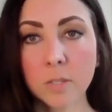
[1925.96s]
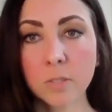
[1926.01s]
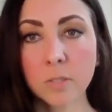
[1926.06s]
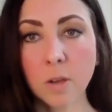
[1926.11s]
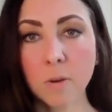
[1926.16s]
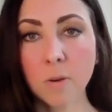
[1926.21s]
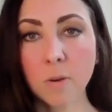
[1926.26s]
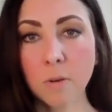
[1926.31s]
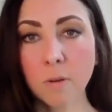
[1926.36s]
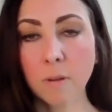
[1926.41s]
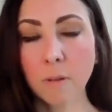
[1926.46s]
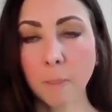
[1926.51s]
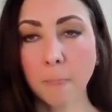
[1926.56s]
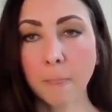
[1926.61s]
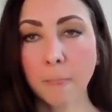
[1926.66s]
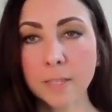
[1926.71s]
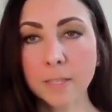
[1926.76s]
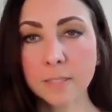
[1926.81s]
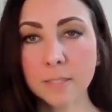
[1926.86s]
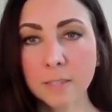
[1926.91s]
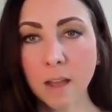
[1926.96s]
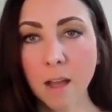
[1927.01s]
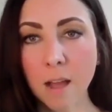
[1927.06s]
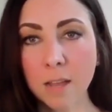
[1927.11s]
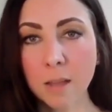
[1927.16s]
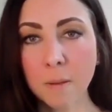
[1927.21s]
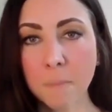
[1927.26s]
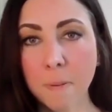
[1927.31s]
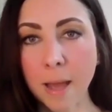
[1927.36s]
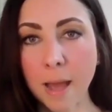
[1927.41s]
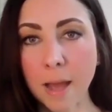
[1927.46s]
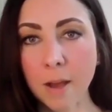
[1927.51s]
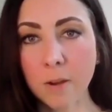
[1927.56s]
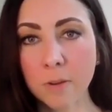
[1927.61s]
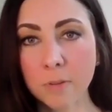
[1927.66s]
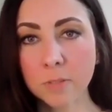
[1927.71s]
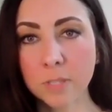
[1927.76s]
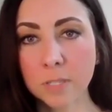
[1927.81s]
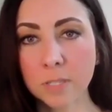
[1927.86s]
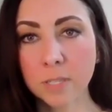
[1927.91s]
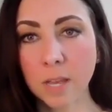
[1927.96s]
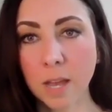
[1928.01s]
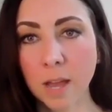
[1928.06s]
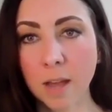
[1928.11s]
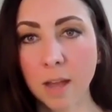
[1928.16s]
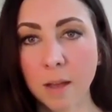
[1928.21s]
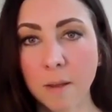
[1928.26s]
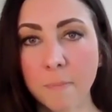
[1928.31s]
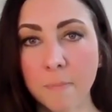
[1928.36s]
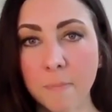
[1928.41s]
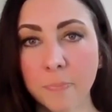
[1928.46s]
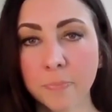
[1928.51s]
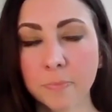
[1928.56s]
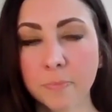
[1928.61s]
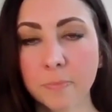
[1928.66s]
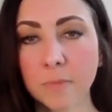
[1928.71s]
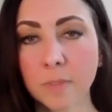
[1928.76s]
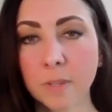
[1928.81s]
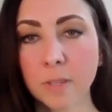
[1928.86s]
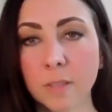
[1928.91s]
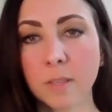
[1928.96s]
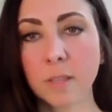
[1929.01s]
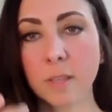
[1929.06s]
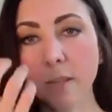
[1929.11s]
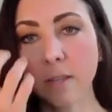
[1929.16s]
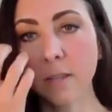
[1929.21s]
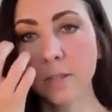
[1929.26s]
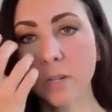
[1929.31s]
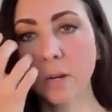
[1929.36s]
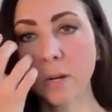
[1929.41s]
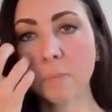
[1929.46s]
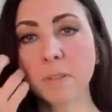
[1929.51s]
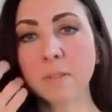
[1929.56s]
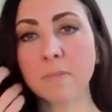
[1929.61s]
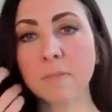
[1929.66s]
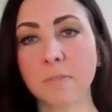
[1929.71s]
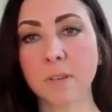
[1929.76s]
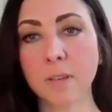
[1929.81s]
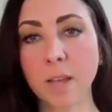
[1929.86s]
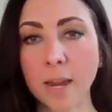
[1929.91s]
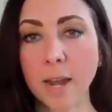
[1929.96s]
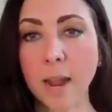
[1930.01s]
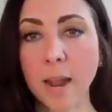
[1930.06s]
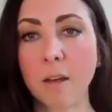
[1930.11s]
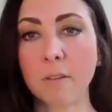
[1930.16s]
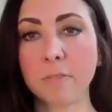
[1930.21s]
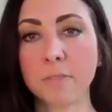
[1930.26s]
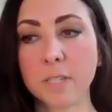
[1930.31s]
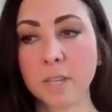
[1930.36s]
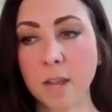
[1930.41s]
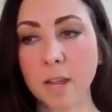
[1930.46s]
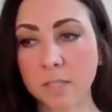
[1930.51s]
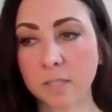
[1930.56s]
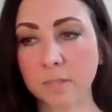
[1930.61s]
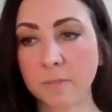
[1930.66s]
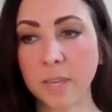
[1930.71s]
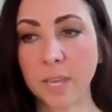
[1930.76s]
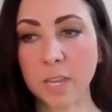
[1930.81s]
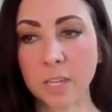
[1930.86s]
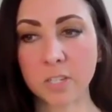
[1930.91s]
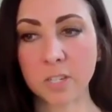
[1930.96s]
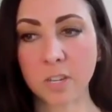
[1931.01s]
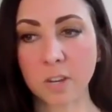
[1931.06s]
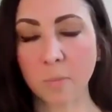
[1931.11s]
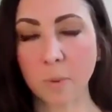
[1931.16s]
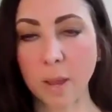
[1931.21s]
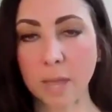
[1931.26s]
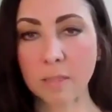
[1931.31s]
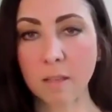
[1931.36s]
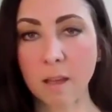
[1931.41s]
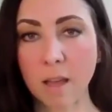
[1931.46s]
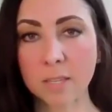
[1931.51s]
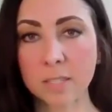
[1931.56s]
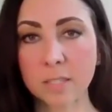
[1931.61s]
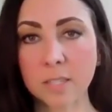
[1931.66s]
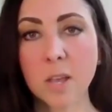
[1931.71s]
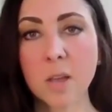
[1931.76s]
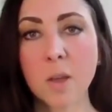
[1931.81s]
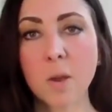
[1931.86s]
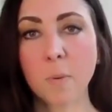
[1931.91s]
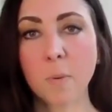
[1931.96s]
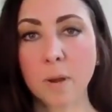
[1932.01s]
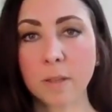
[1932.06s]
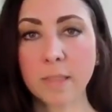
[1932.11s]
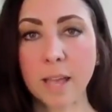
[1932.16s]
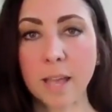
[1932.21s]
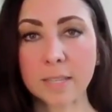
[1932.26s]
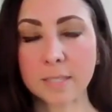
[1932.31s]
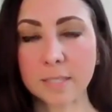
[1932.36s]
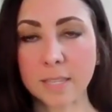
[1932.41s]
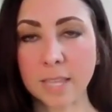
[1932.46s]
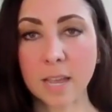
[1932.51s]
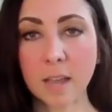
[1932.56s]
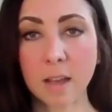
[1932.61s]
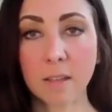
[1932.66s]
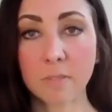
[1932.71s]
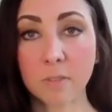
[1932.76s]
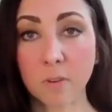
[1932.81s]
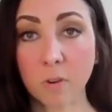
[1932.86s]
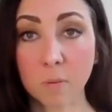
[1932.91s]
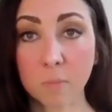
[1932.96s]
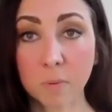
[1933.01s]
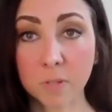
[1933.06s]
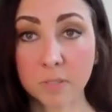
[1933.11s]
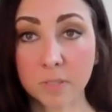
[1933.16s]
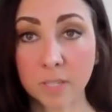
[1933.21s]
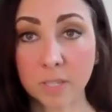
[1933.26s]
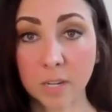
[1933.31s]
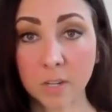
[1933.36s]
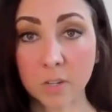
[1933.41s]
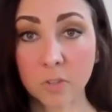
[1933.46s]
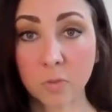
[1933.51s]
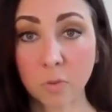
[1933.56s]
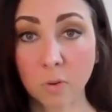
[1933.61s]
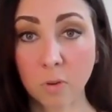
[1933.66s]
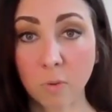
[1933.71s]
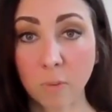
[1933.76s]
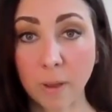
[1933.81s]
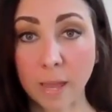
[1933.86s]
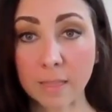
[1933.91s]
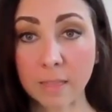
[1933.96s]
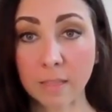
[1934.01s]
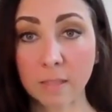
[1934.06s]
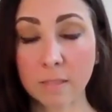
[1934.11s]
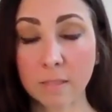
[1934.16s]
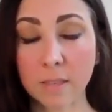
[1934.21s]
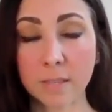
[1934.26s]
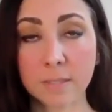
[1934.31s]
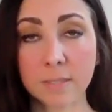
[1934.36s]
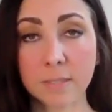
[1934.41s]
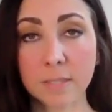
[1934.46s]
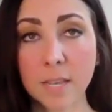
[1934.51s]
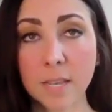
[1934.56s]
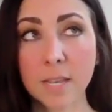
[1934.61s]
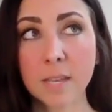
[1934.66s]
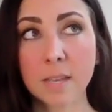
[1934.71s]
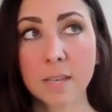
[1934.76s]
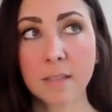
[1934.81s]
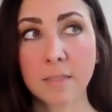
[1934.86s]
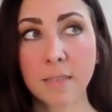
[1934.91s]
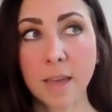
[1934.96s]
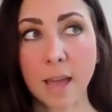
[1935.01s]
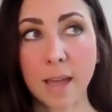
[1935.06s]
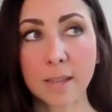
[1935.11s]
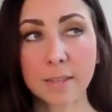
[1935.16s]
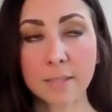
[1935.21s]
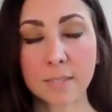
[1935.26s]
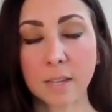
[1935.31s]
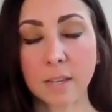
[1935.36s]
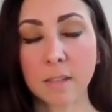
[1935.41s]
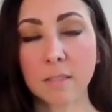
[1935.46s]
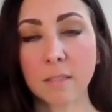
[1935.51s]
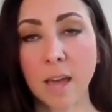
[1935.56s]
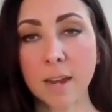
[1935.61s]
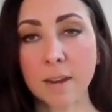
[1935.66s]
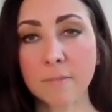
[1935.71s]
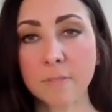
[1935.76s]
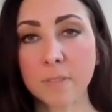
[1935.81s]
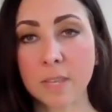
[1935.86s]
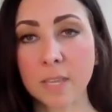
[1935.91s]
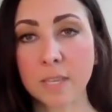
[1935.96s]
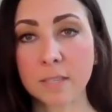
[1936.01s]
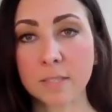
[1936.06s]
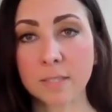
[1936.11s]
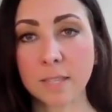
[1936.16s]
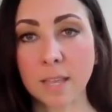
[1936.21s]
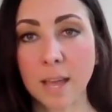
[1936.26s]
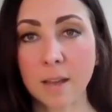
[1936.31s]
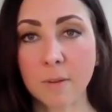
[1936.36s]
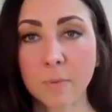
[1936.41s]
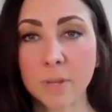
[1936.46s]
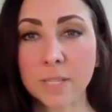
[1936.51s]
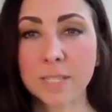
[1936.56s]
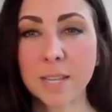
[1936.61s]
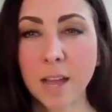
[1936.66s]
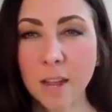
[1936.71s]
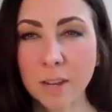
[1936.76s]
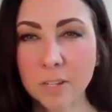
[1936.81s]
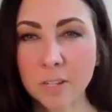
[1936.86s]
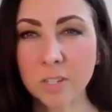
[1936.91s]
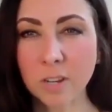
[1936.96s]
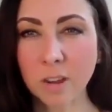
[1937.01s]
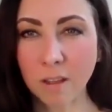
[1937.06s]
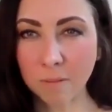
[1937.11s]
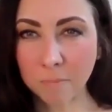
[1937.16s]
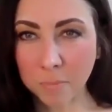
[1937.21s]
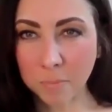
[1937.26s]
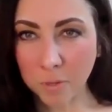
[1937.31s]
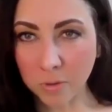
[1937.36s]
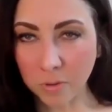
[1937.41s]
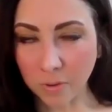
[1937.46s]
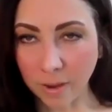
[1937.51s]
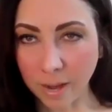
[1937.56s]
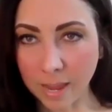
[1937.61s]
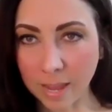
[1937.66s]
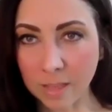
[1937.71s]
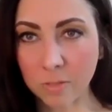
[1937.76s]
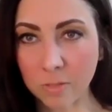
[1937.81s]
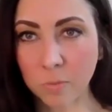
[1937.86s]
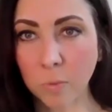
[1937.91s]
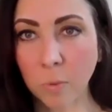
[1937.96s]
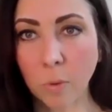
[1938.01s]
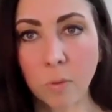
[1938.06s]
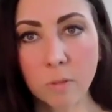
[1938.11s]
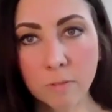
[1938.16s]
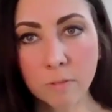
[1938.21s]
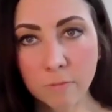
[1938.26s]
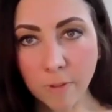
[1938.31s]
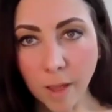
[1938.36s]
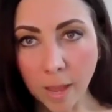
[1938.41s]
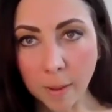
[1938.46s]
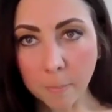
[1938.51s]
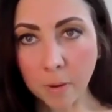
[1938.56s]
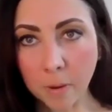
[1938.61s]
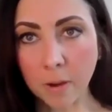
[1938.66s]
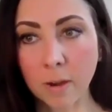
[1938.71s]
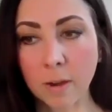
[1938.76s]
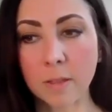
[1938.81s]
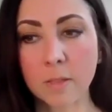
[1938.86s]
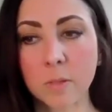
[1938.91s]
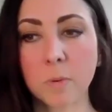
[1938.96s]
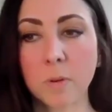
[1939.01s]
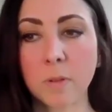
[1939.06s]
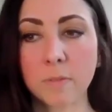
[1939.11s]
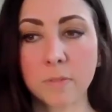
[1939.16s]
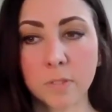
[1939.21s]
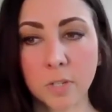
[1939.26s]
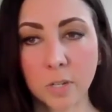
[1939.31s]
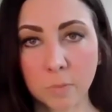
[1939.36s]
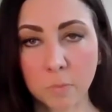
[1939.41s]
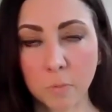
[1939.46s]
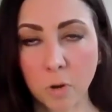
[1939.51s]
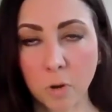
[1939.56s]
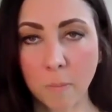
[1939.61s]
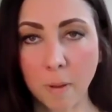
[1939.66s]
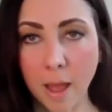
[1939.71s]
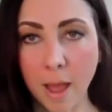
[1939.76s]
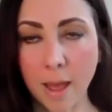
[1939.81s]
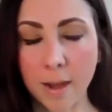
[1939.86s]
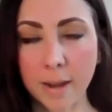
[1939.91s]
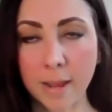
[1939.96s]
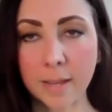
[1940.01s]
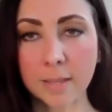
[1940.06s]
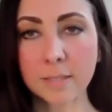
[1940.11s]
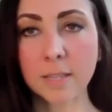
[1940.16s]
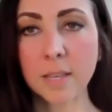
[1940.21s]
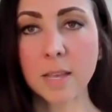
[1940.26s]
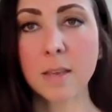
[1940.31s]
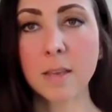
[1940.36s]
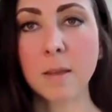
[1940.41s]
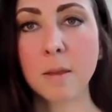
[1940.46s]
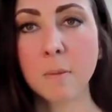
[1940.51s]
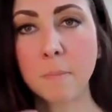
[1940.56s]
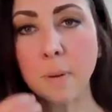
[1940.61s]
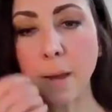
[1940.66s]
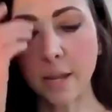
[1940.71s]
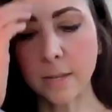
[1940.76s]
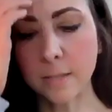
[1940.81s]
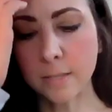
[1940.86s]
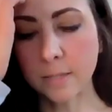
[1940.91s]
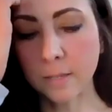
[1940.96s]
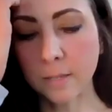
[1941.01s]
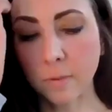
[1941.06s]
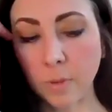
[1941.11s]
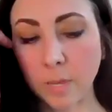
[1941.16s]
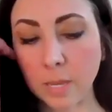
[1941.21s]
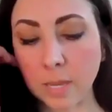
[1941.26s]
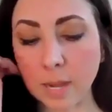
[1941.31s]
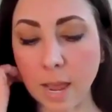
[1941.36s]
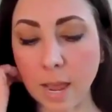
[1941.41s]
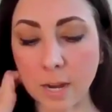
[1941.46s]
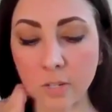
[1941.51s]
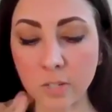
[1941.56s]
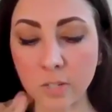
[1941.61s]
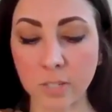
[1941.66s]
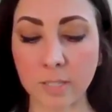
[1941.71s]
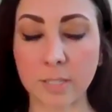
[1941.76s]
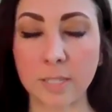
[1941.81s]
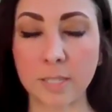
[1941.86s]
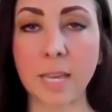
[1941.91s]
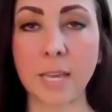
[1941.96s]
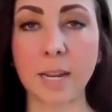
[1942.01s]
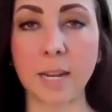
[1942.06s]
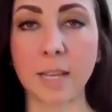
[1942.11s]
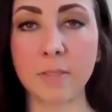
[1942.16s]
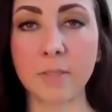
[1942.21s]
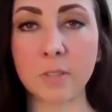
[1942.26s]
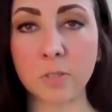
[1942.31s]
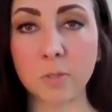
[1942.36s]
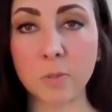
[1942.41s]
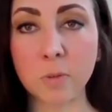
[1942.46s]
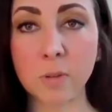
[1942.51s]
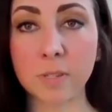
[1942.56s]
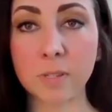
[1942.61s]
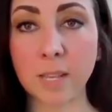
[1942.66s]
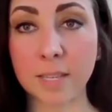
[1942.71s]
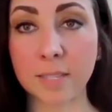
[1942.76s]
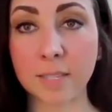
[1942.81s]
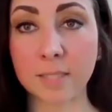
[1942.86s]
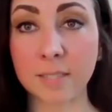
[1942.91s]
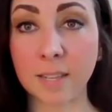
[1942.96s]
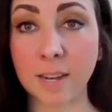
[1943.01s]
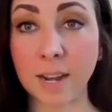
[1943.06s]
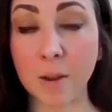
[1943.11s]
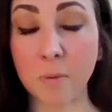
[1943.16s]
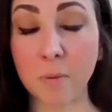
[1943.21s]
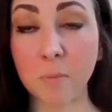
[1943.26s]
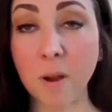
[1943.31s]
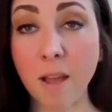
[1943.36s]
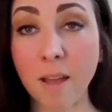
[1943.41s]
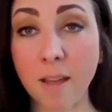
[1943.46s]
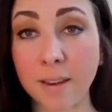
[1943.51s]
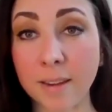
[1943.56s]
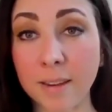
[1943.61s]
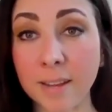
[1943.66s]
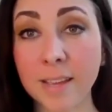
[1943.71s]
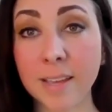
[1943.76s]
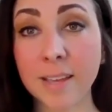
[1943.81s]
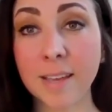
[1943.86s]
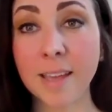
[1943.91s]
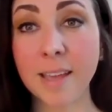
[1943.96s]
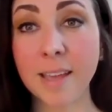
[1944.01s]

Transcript: So let's talk about, in terms of gut health, detoxification, and weight loss, one last thing on the hormones that control weight is that a lot of these, we touched on butyrate and the role of fiber and the role of certain probiotics, but we can actually see it in the stool tests that I run.